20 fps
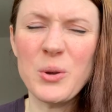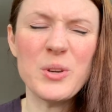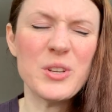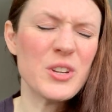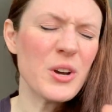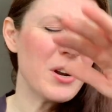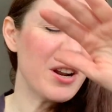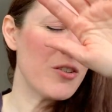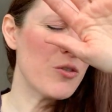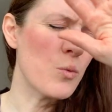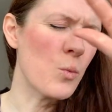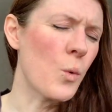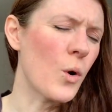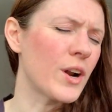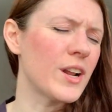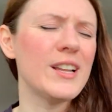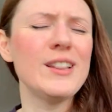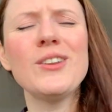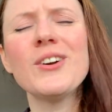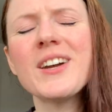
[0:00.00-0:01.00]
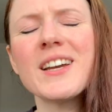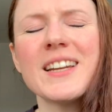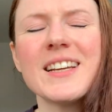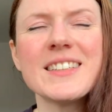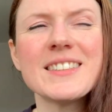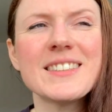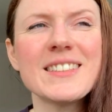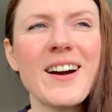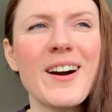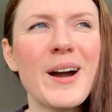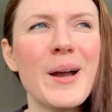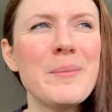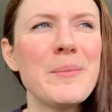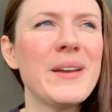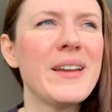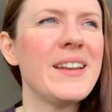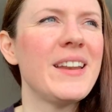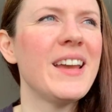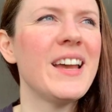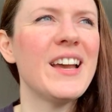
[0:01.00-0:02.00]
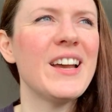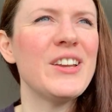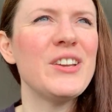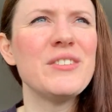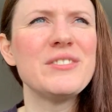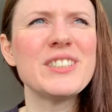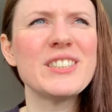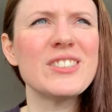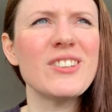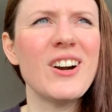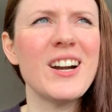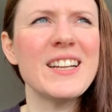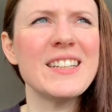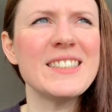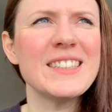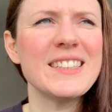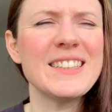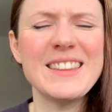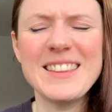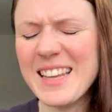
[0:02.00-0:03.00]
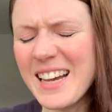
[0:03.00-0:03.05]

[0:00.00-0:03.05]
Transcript: you don't even want to look at an assignment, you've decided